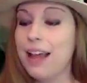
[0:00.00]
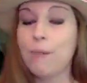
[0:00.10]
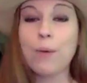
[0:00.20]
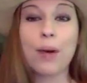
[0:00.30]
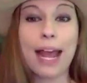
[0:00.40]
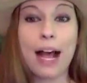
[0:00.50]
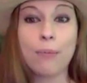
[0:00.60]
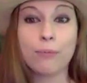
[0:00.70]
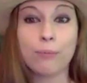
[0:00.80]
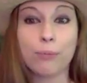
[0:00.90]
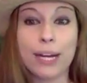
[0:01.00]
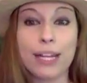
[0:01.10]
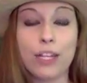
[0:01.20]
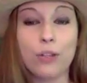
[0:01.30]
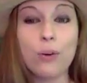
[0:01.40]
We want to help bring
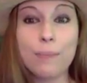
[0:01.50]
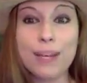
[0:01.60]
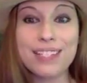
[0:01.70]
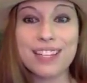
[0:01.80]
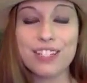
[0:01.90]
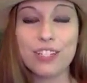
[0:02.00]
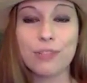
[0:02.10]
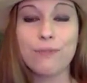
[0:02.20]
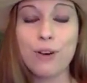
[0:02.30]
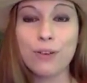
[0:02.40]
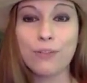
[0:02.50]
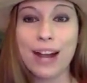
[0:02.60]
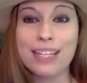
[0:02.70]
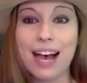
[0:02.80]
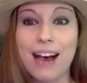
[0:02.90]
your business to the
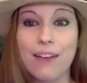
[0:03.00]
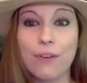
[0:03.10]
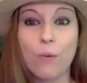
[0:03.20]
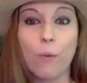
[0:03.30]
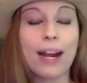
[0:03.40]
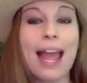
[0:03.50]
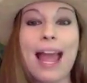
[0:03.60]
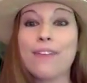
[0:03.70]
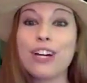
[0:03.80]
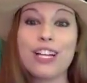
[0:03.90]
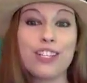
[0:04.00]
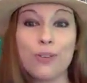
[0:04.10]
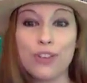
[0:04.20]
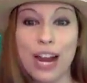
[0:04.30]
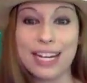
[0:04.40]
forefront of wherever it is
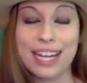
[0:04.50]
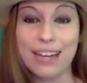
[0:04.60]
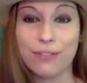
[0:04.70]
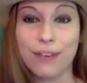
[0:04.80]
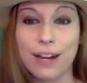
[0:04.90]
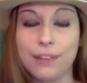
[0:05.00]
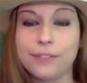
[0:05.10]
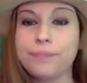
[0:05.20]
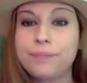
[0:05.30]
you're trying to get in front of.